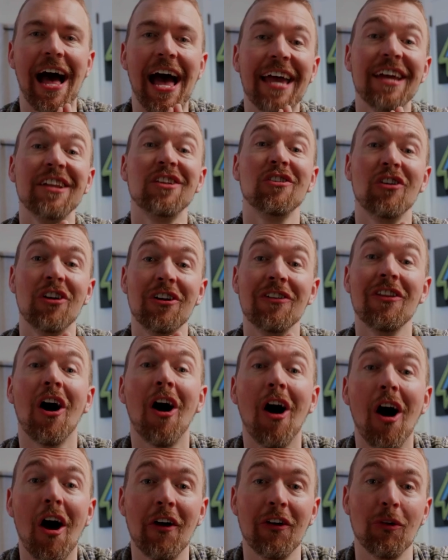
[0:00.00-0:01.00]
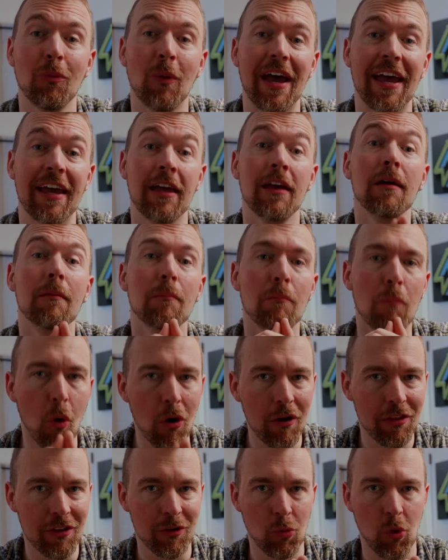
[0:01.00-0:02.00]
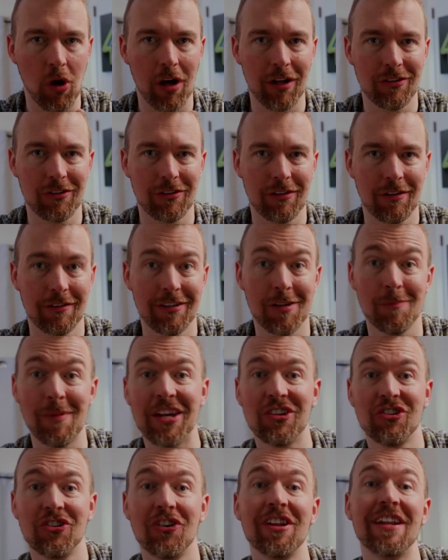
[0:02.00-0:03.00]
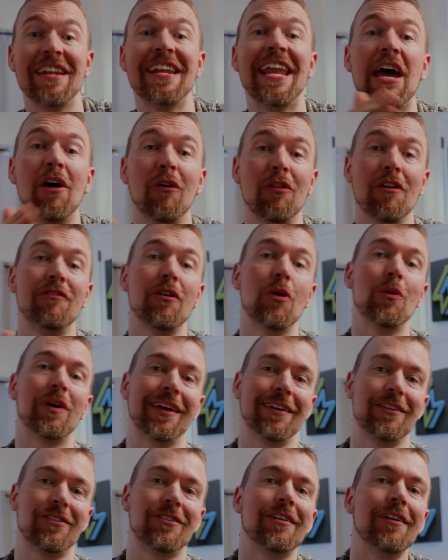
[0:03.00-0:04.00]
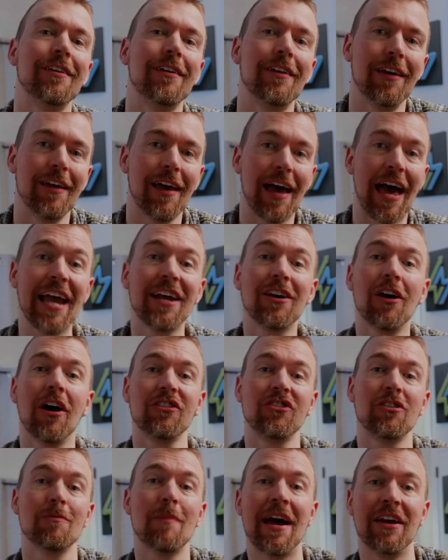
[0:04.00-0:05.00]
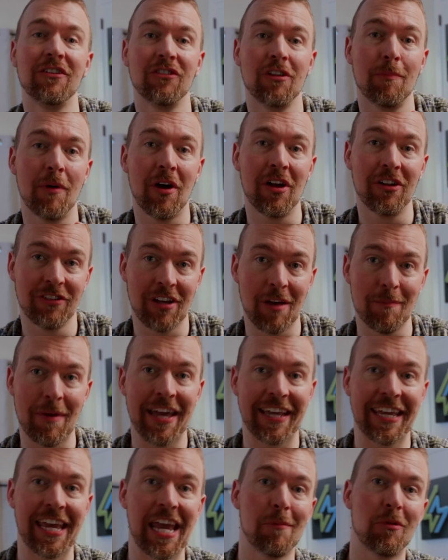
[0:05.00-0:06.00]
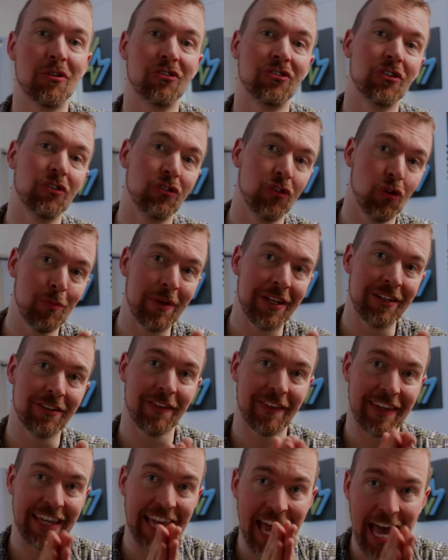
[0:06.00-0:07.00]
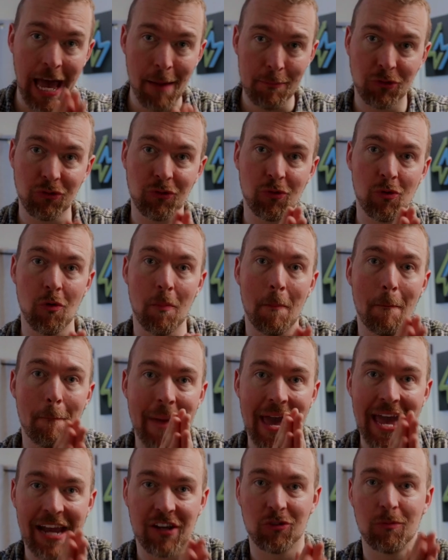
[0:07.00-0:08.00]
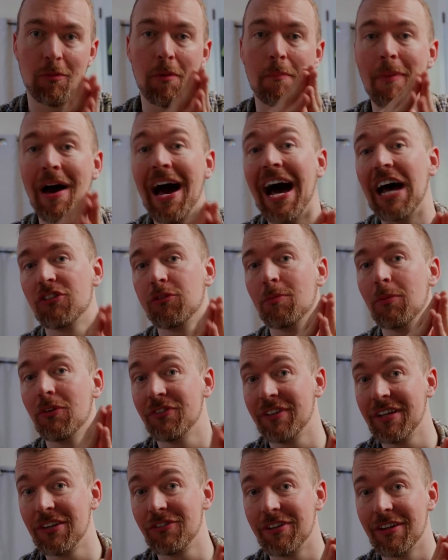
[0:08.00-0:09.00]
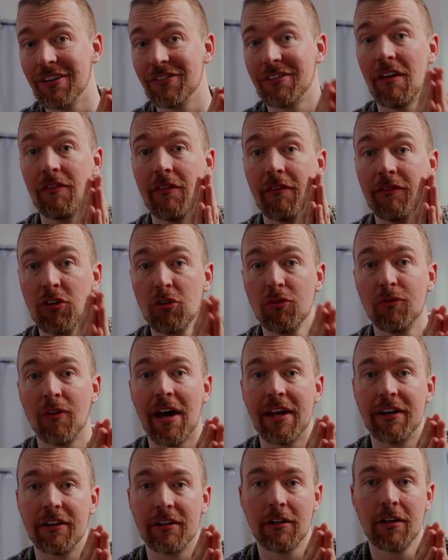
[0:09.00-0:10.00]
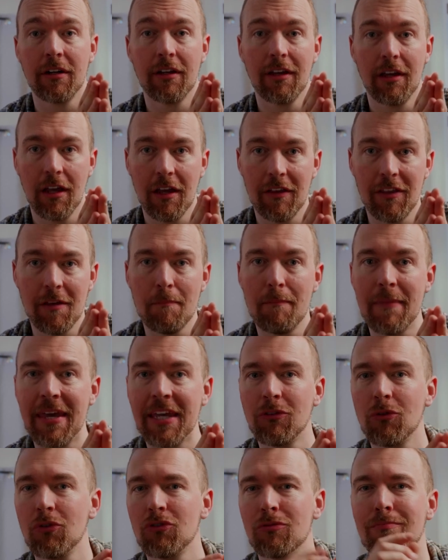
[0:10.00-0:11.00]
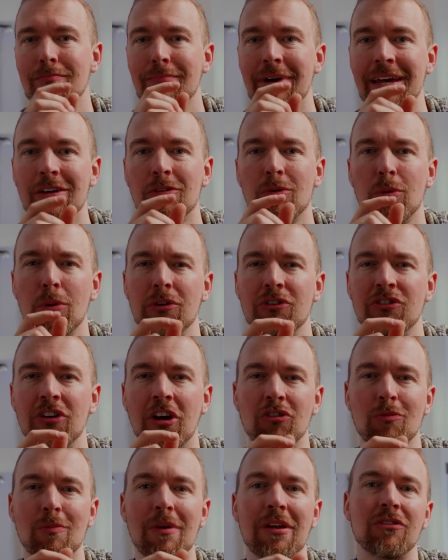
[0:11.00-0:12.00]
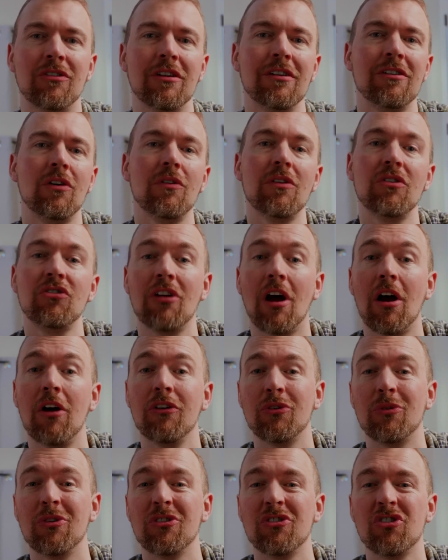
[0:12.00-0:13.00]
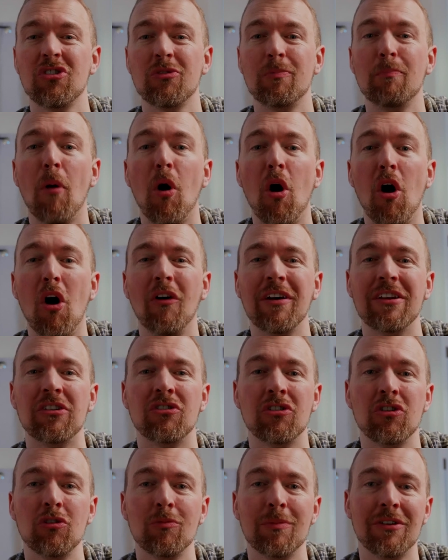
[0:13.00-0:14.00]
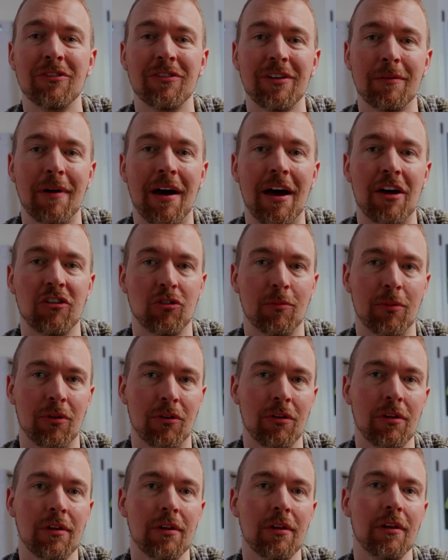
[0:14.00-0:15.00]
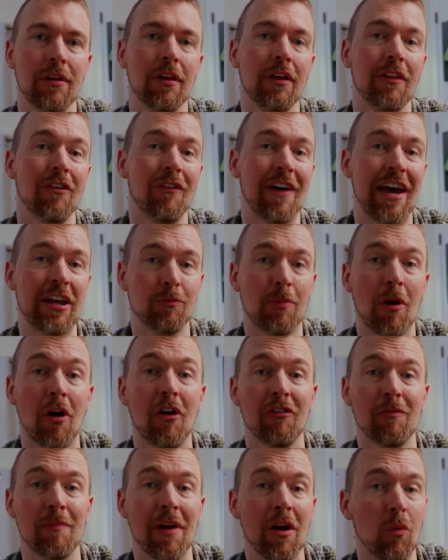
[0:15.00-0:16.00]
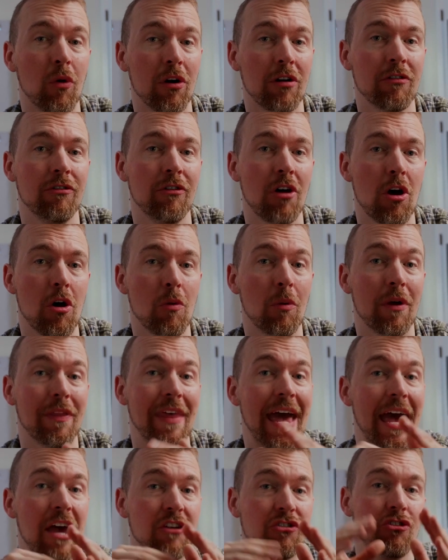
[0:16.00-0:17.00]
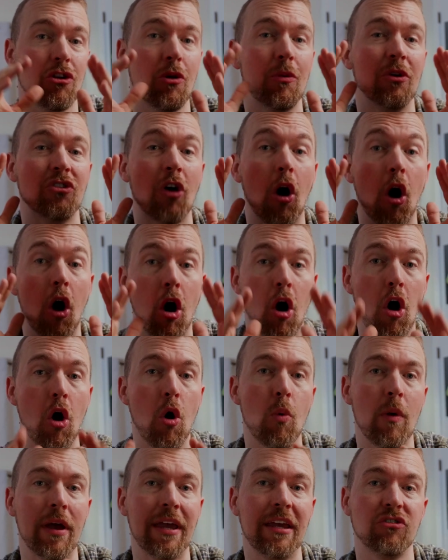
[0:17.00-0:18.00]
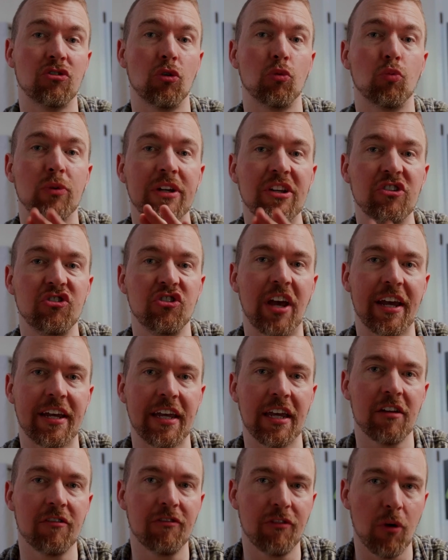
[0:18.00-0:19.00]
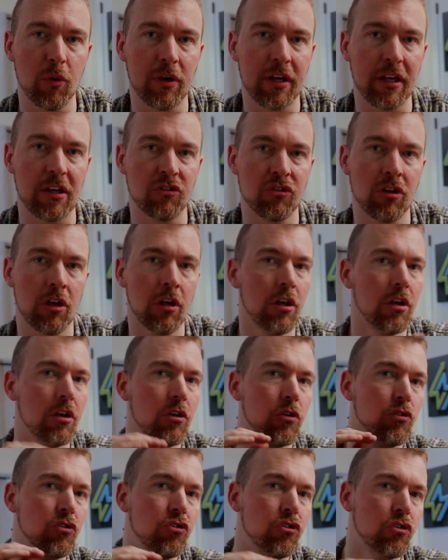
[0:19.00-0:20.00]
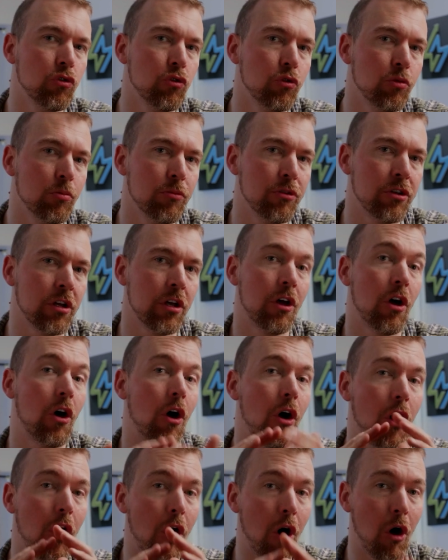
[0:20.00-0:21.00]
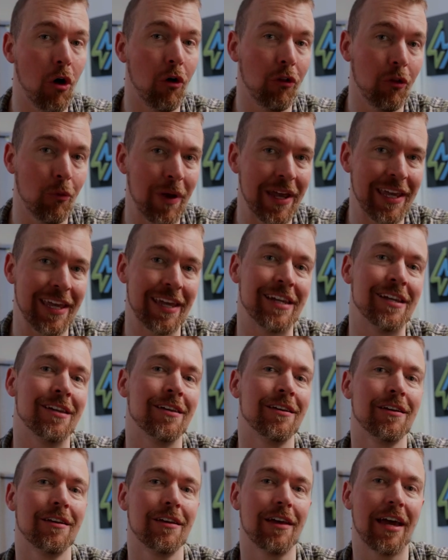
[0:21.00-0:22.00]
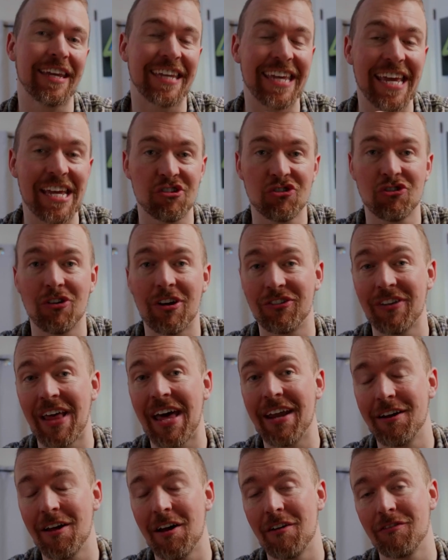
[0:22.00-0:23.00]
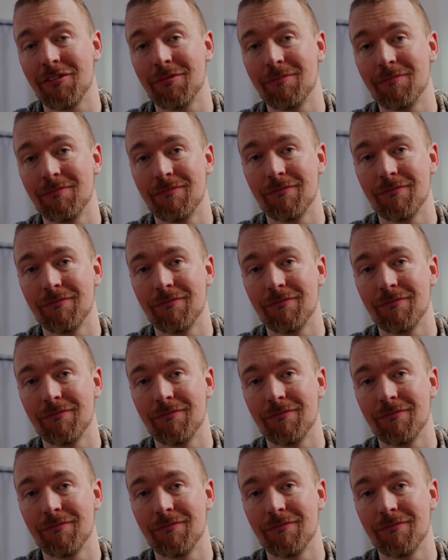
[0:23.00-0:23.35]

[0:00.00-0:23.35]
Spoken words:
I had to learn the hard way more than once to make sure to nail the focus. I customized the buttons on my cameras to zoom into the absolute maximum possible distance on the viewfinder and then make those micro adjustments until the stars are as small as humanly possible. The last part of my workflow with Astro is always rechecking focus, zoomed all the way in. I can't stress that enough.